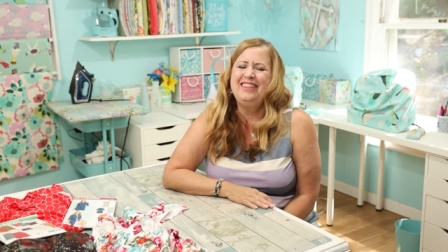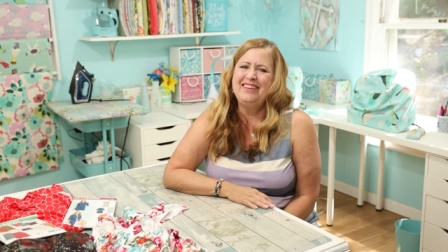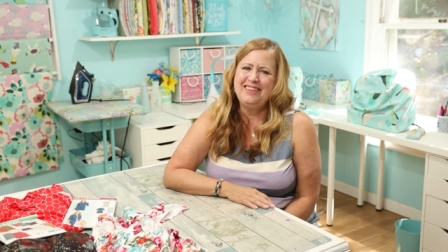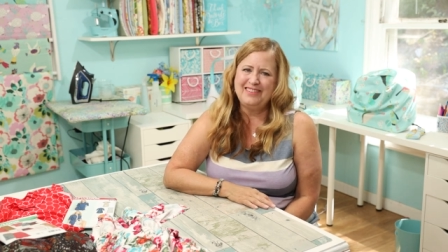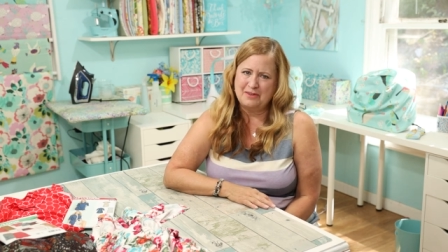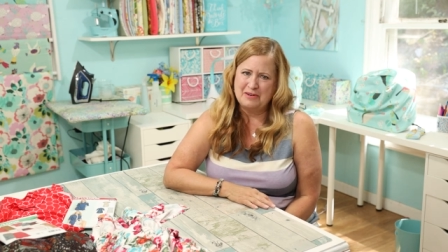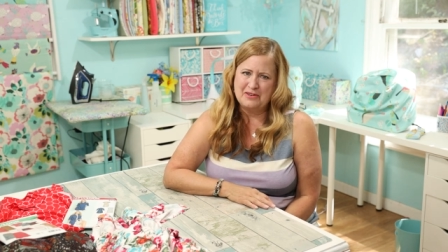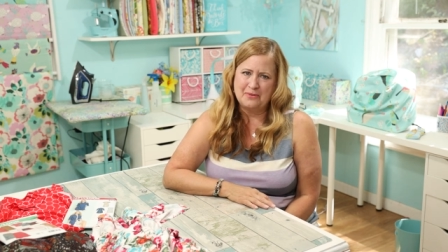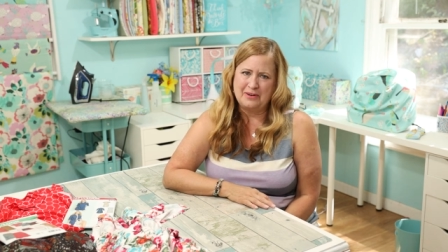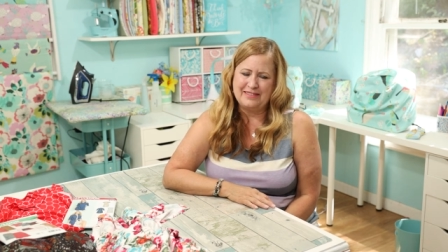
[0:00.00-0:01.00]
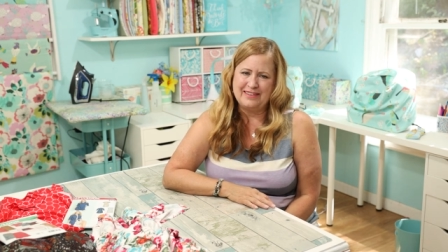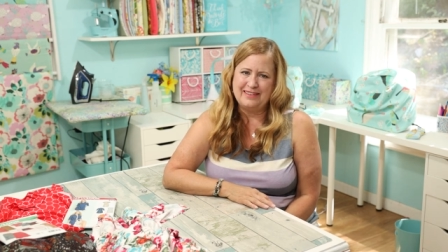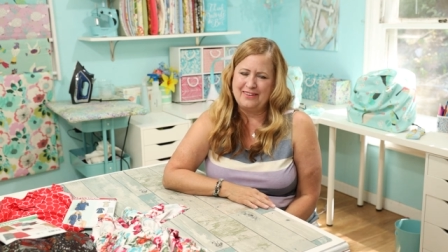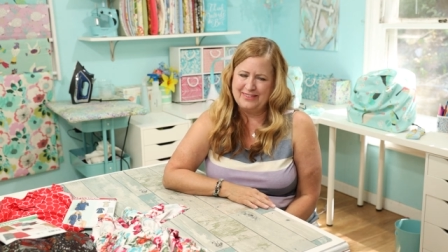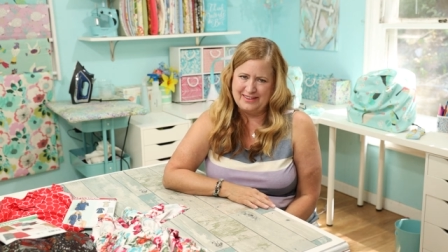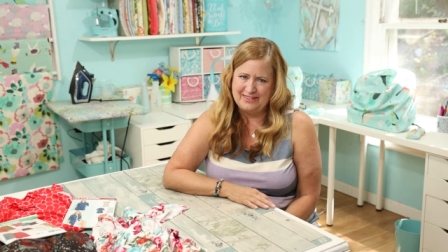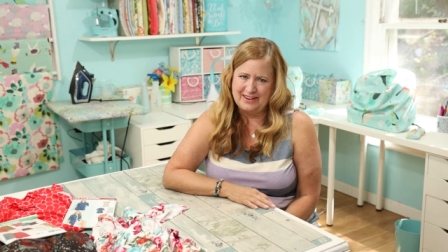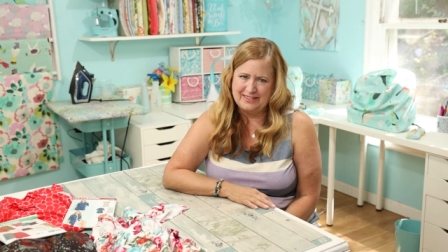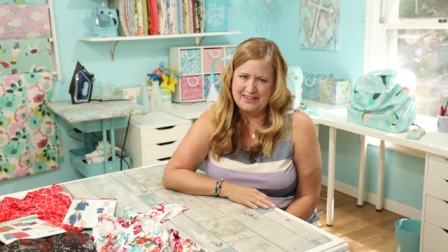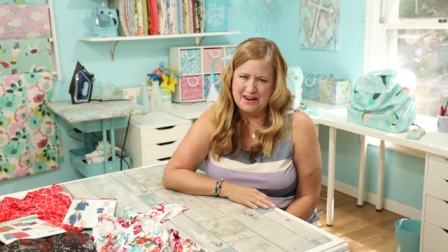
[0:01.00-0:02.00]
Thank you so much for watching. I'll see you
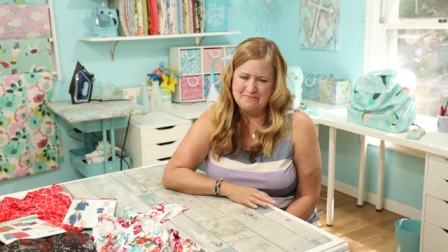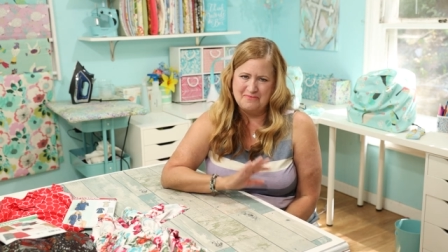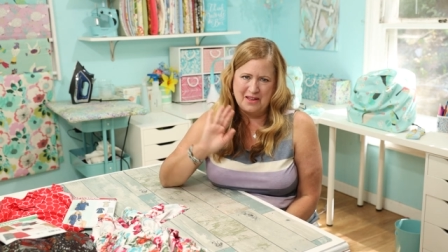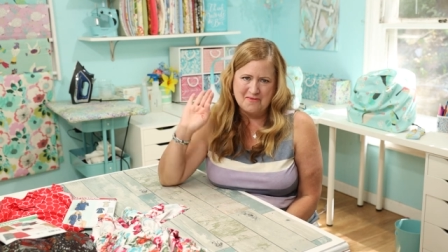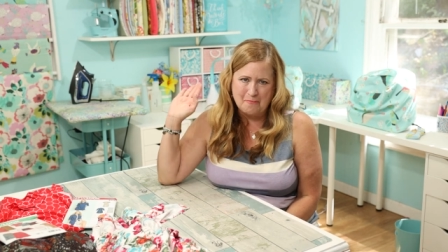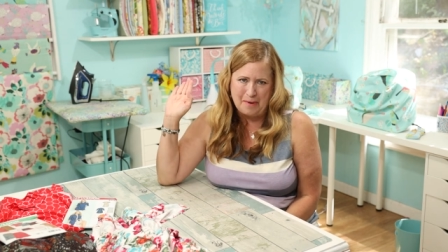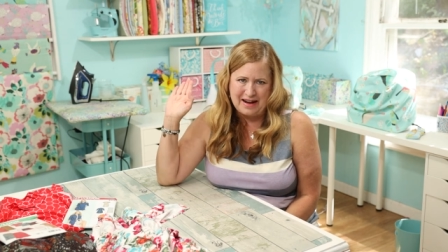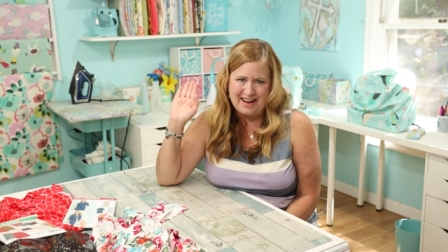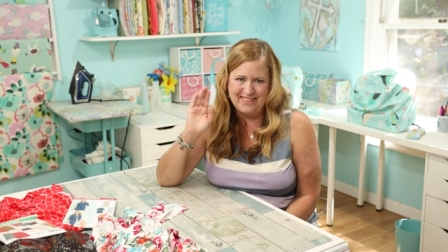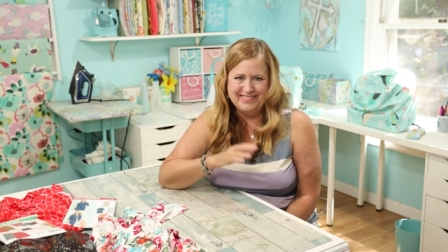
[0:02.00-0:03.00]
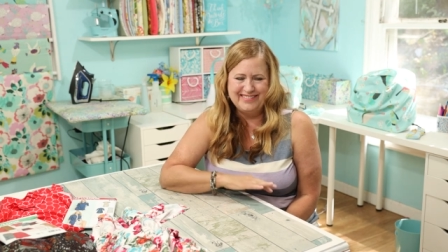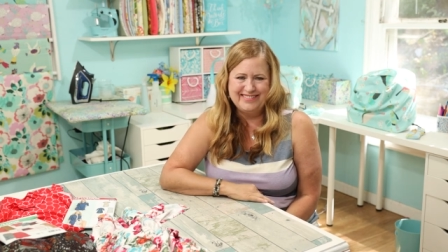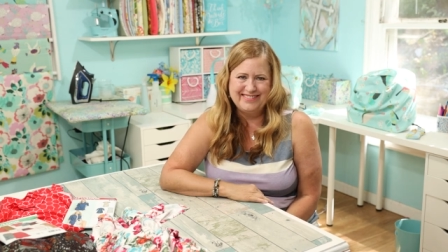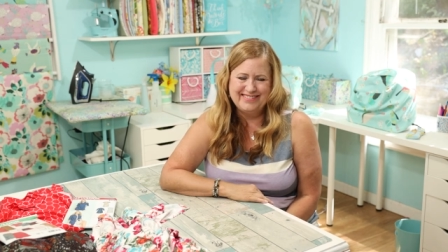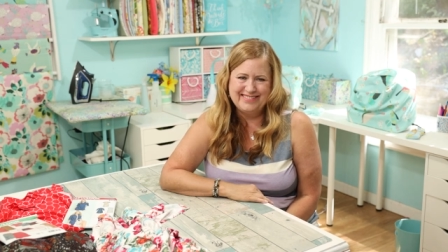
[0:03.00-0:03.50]
next time. Bye now.